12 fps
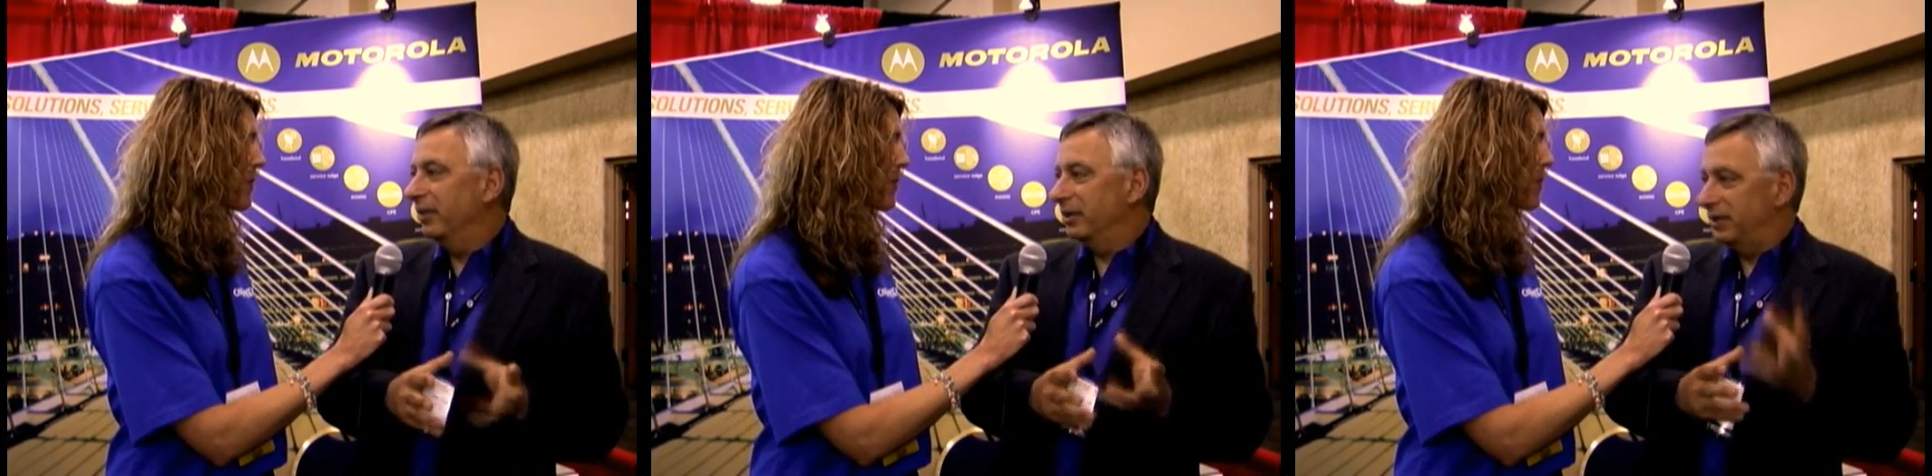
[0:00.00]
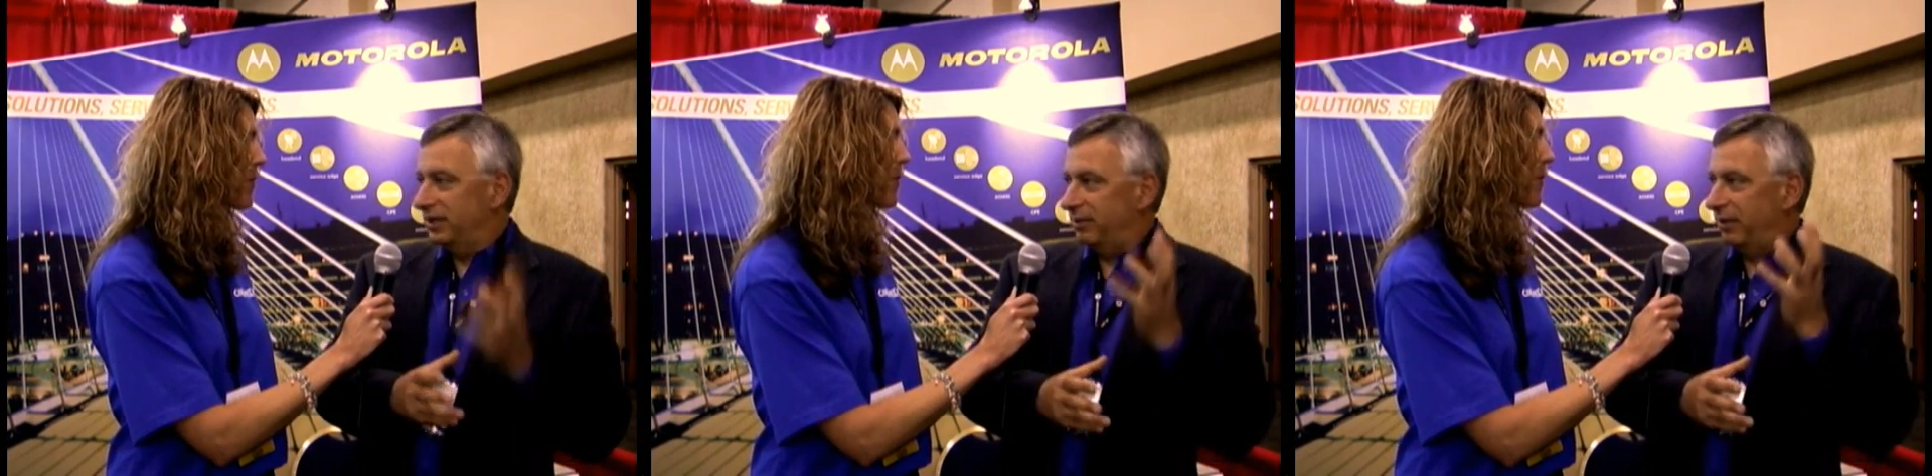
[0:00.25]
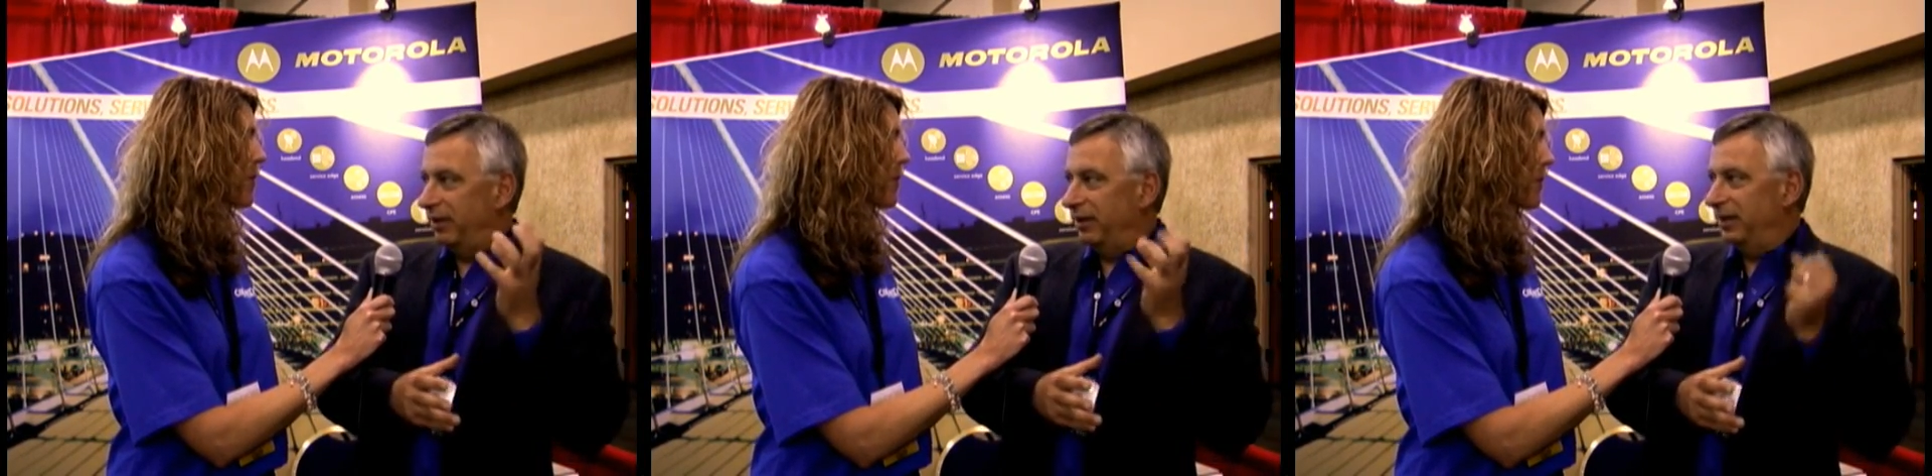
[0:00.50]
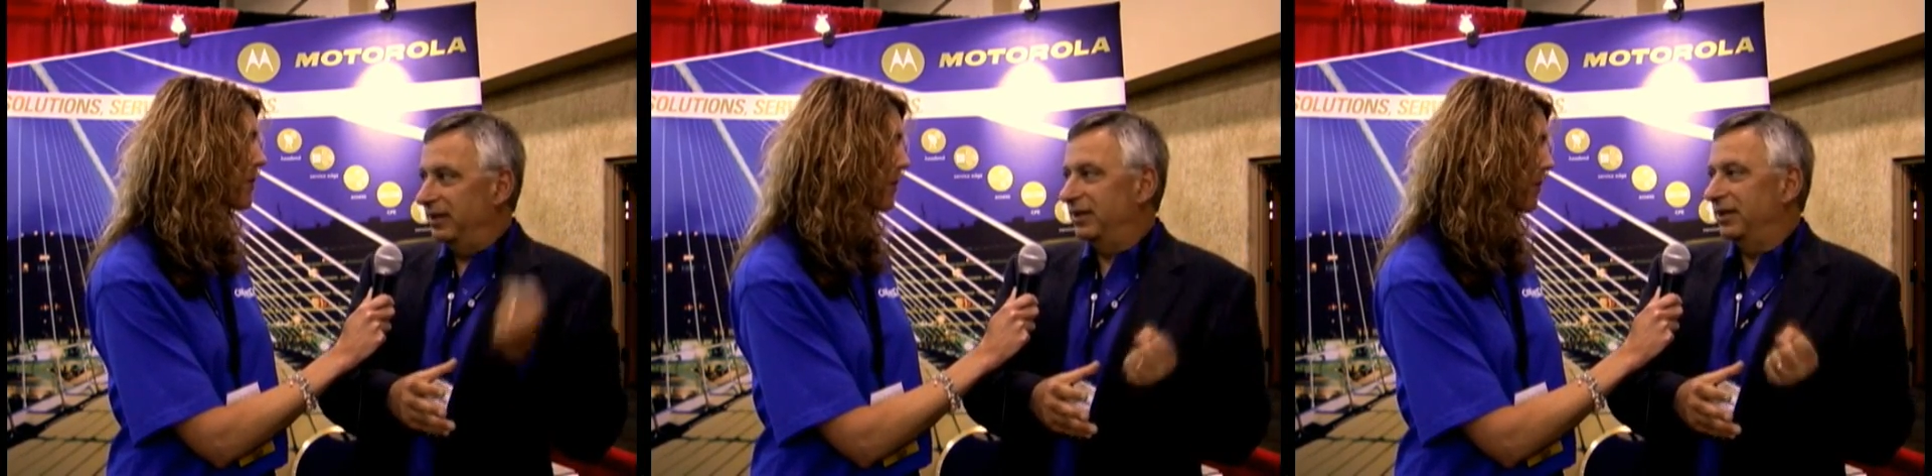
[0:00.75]
which is
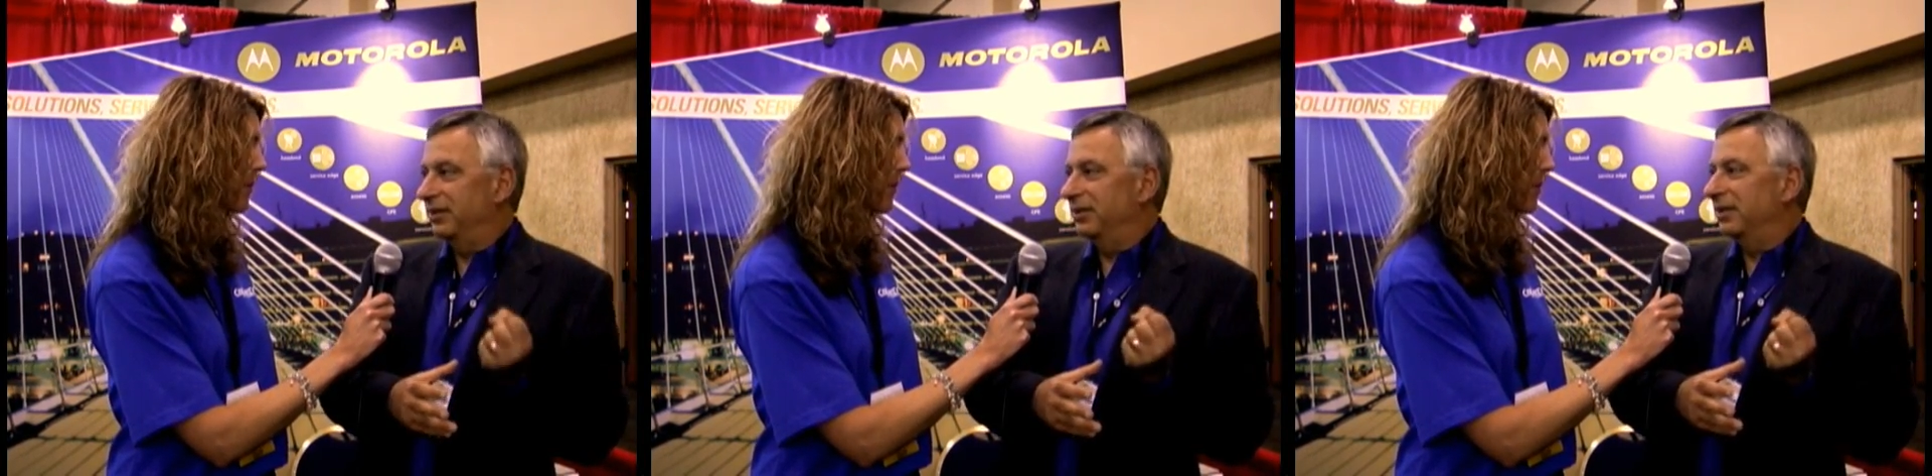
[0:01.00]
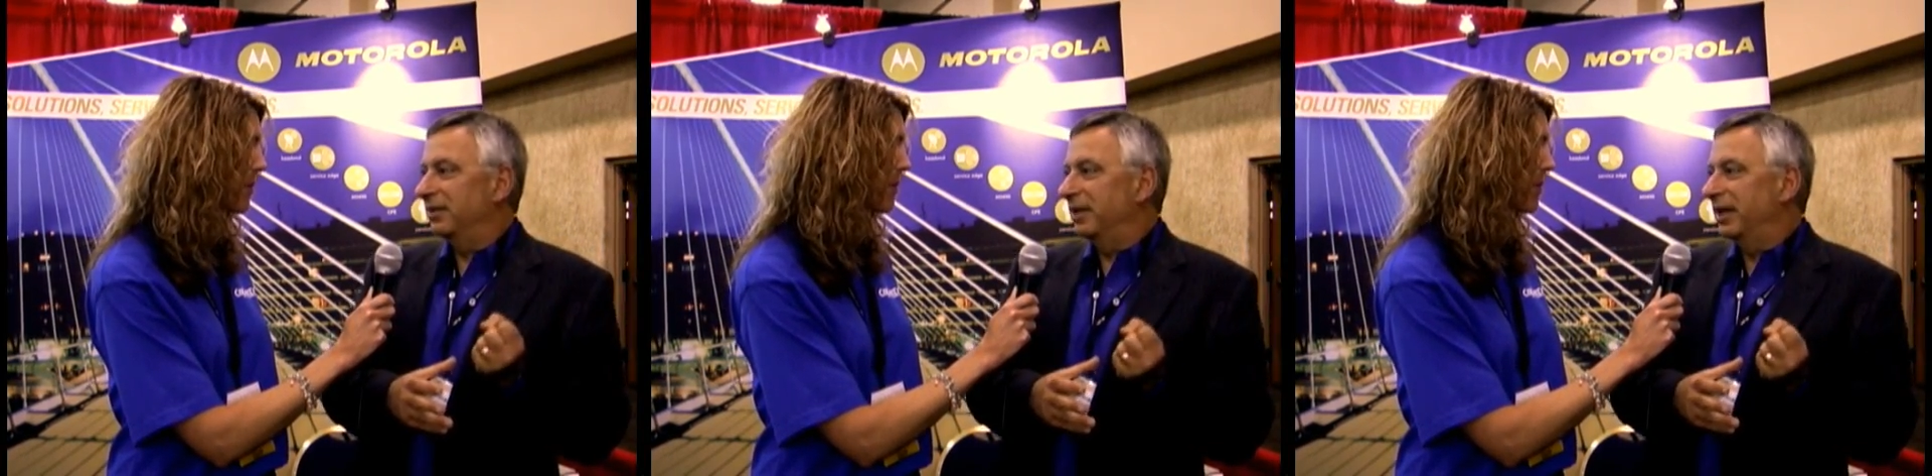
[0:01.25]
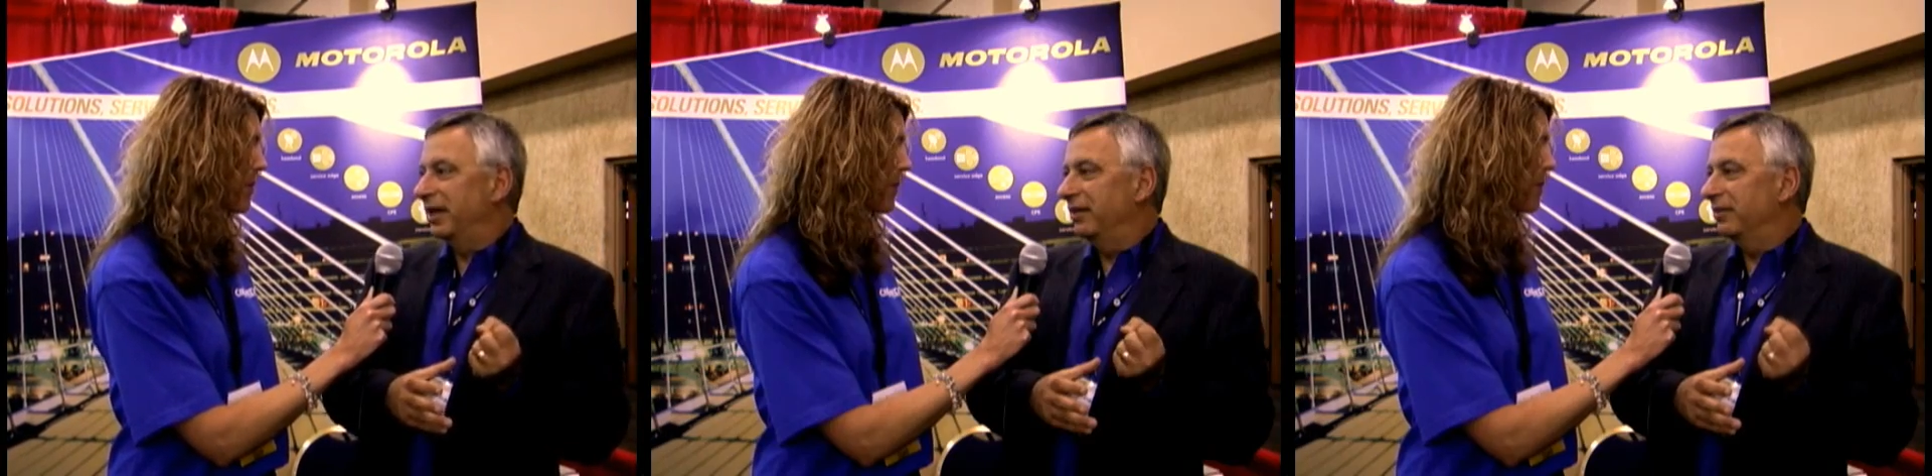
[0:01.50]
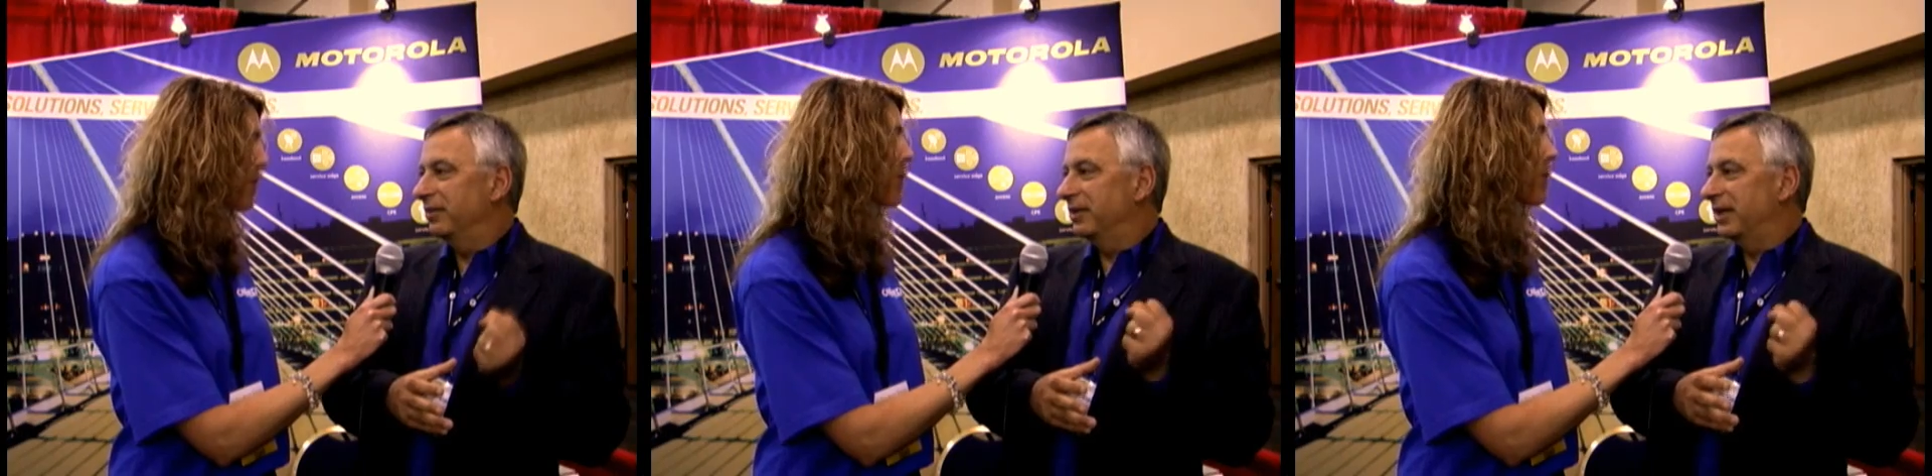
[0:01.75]
where the signals come down from